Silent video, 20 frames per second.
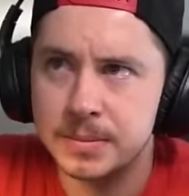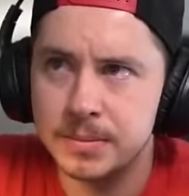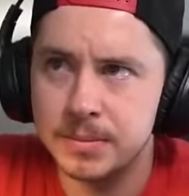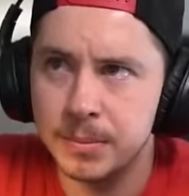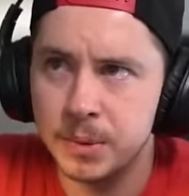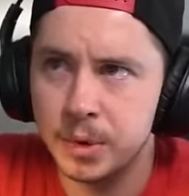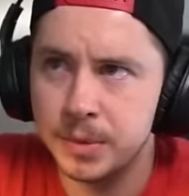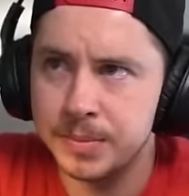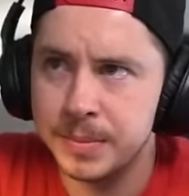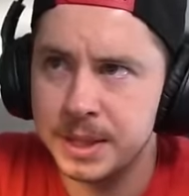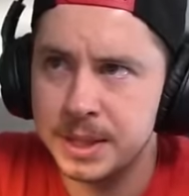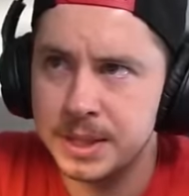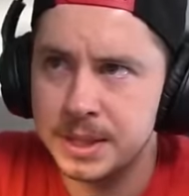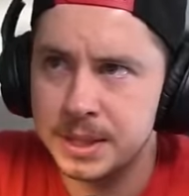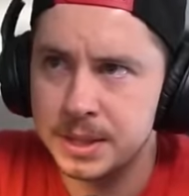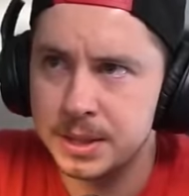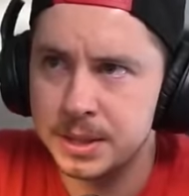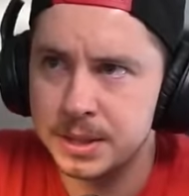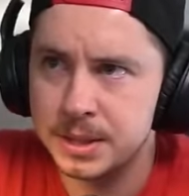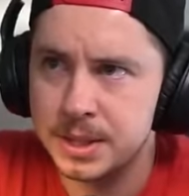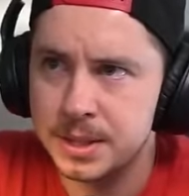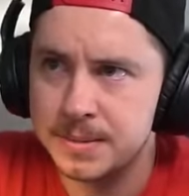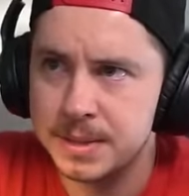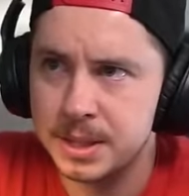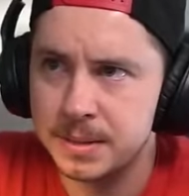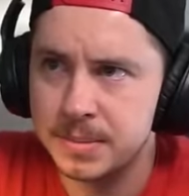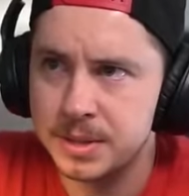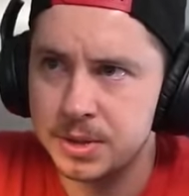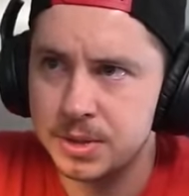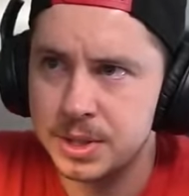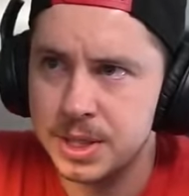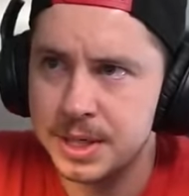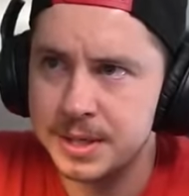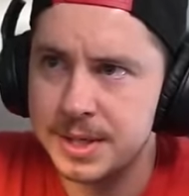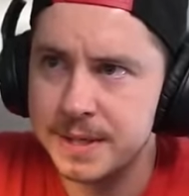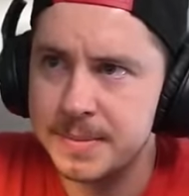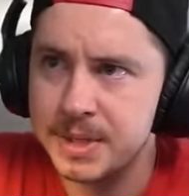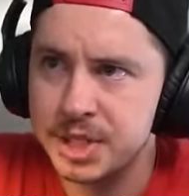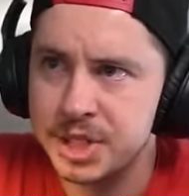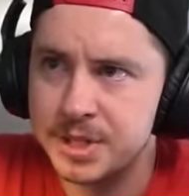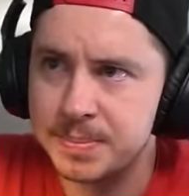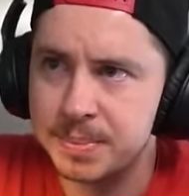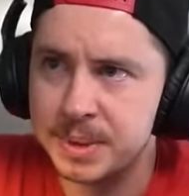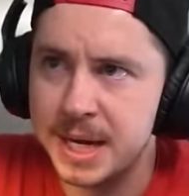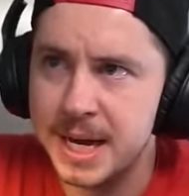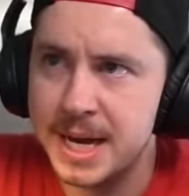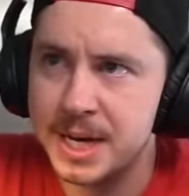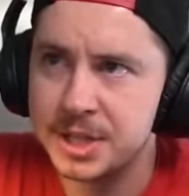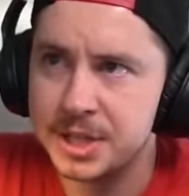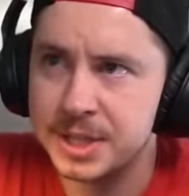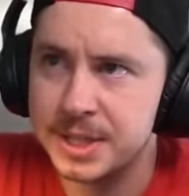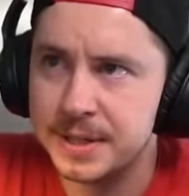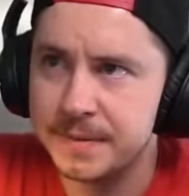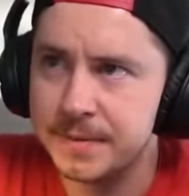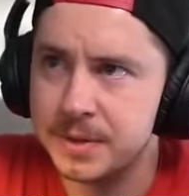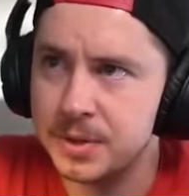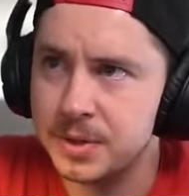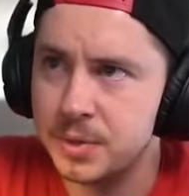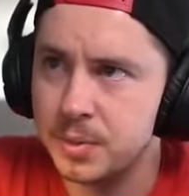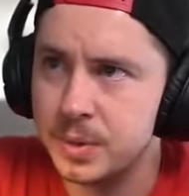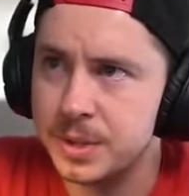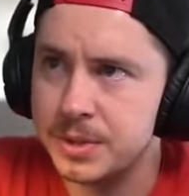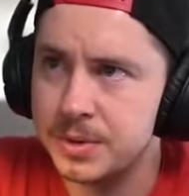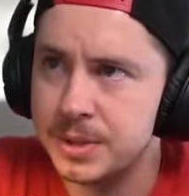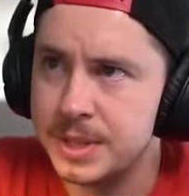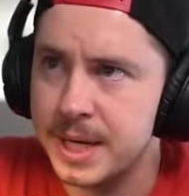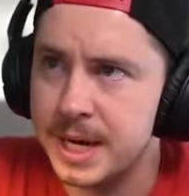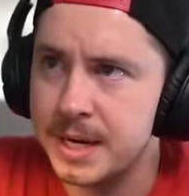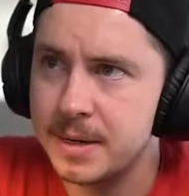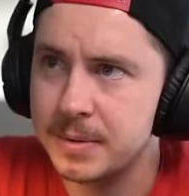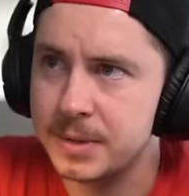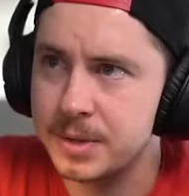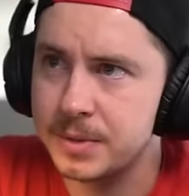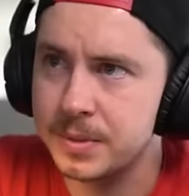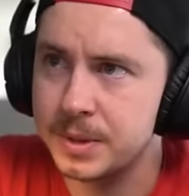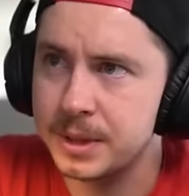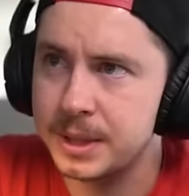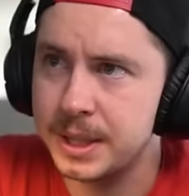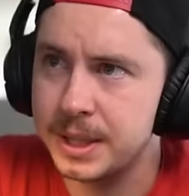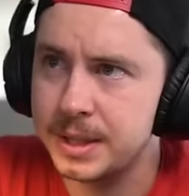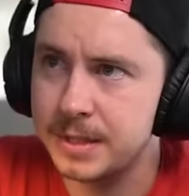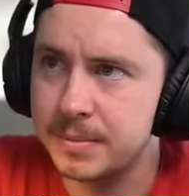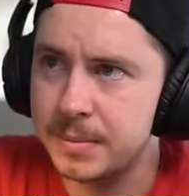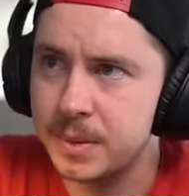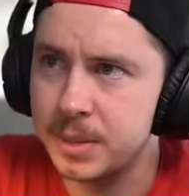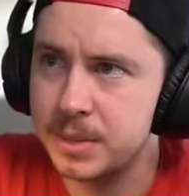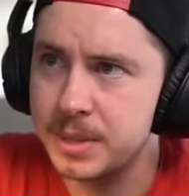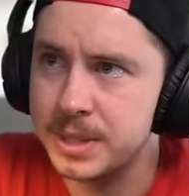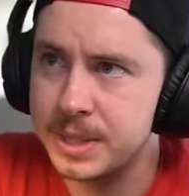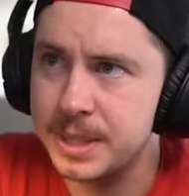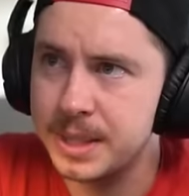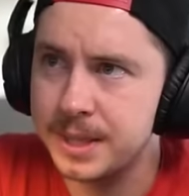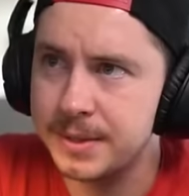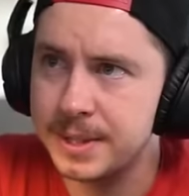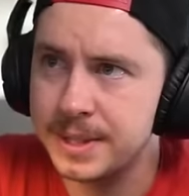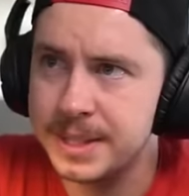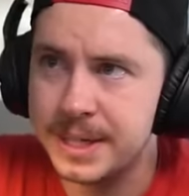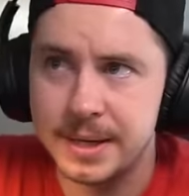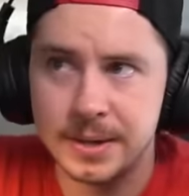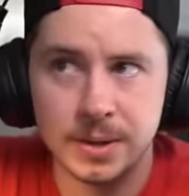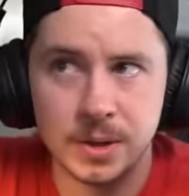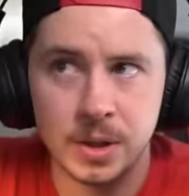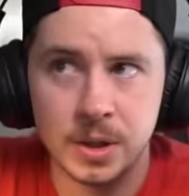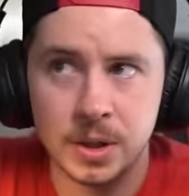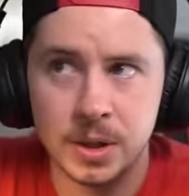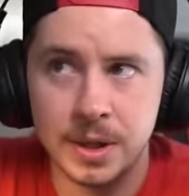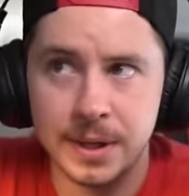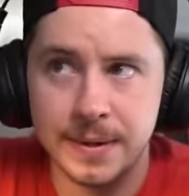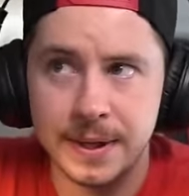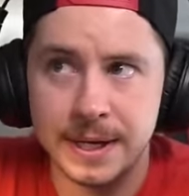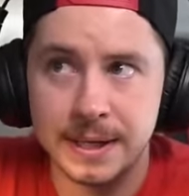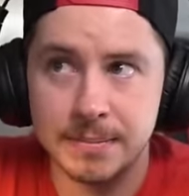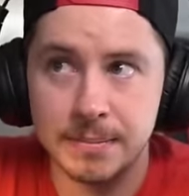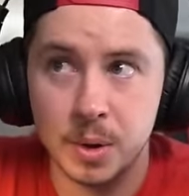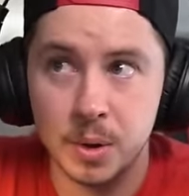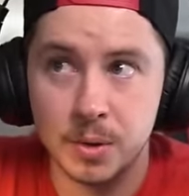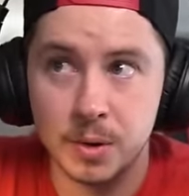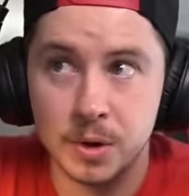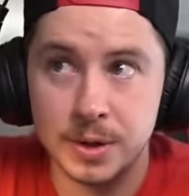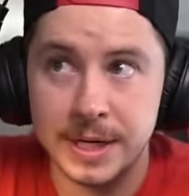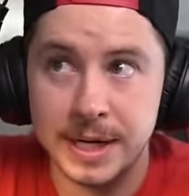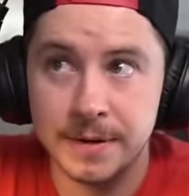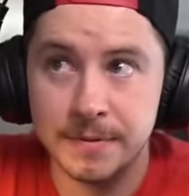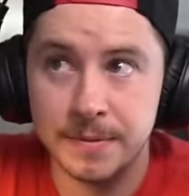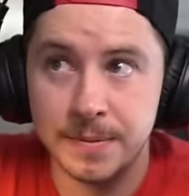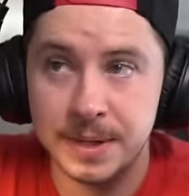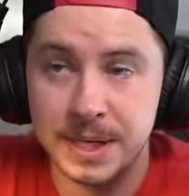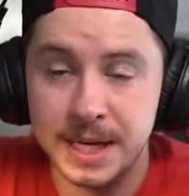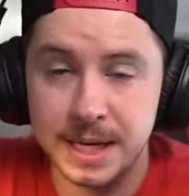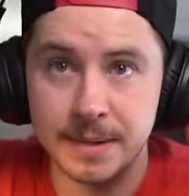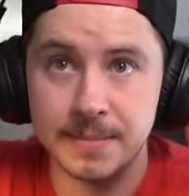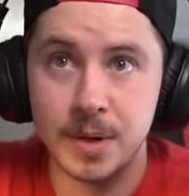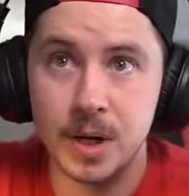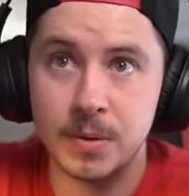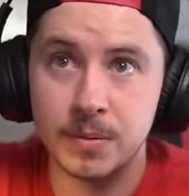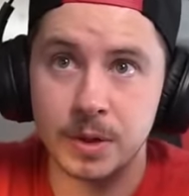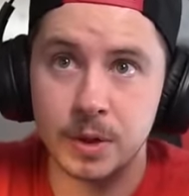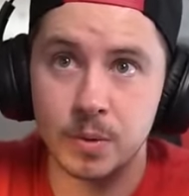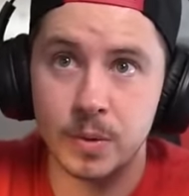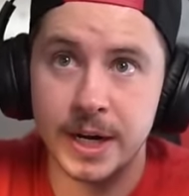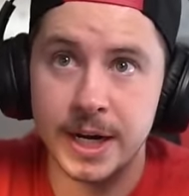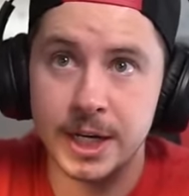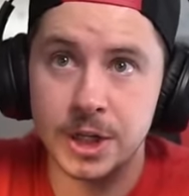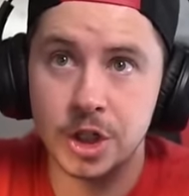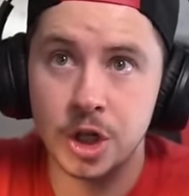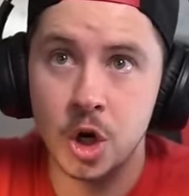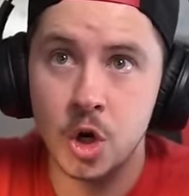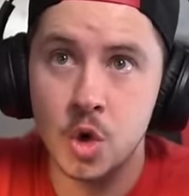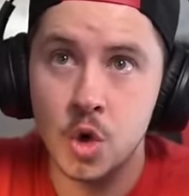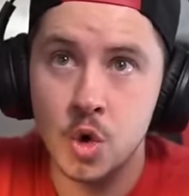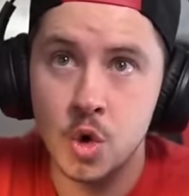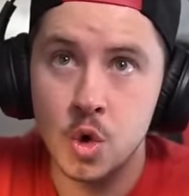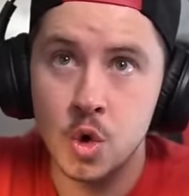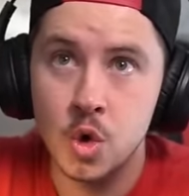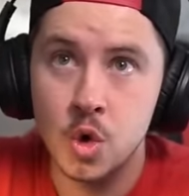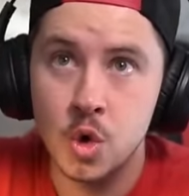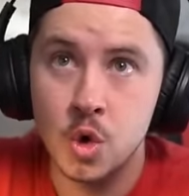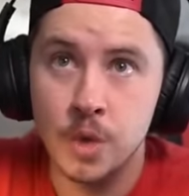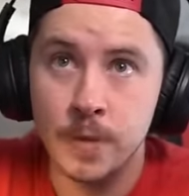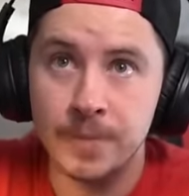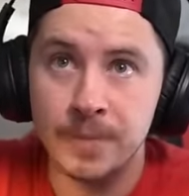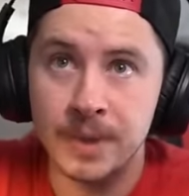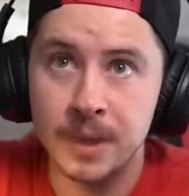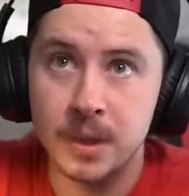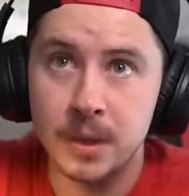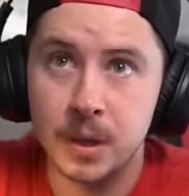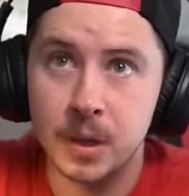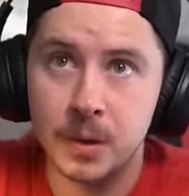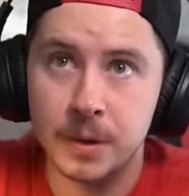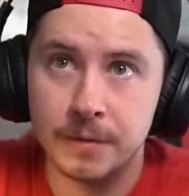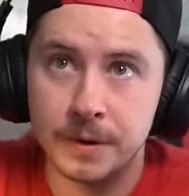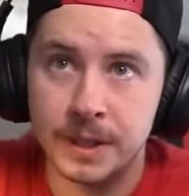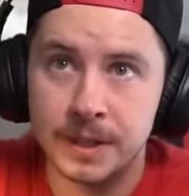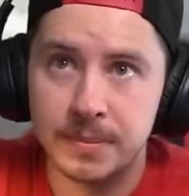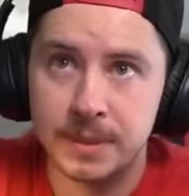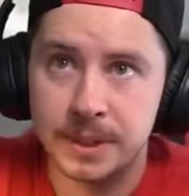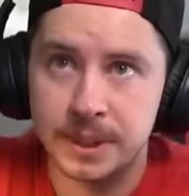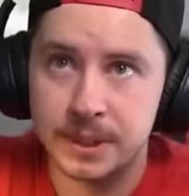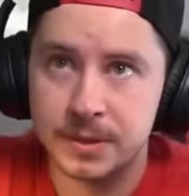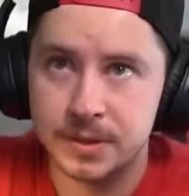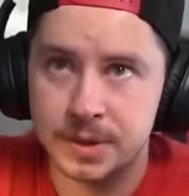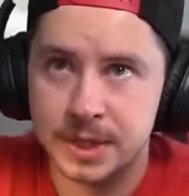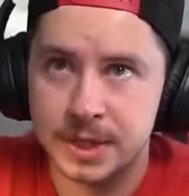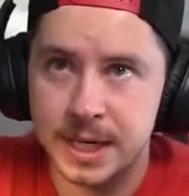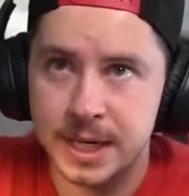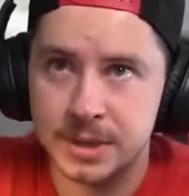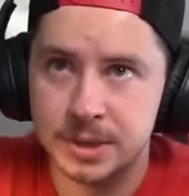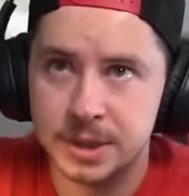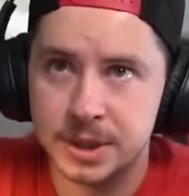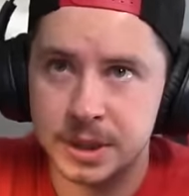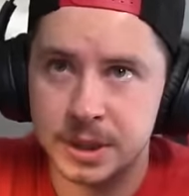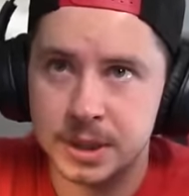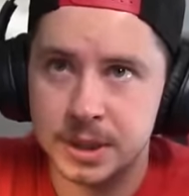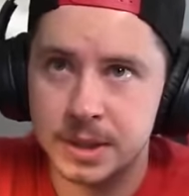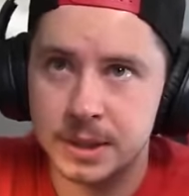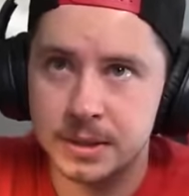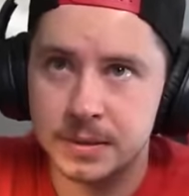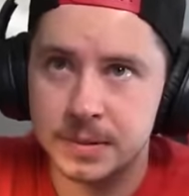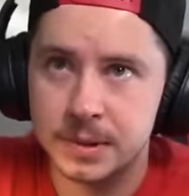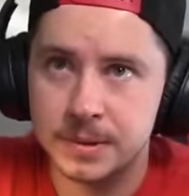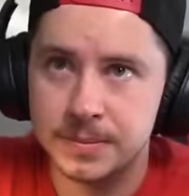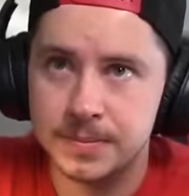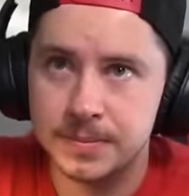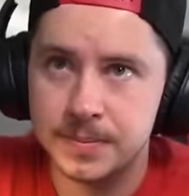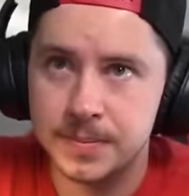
More minions along the top side of the bit. There's not that much splash except for those Wizard Towers, really. And the Multi and the Town Hall. And they can both go down from the Yeti Bomb with the Rage. Oh, I forgot about the other Scatter Shot. LOL.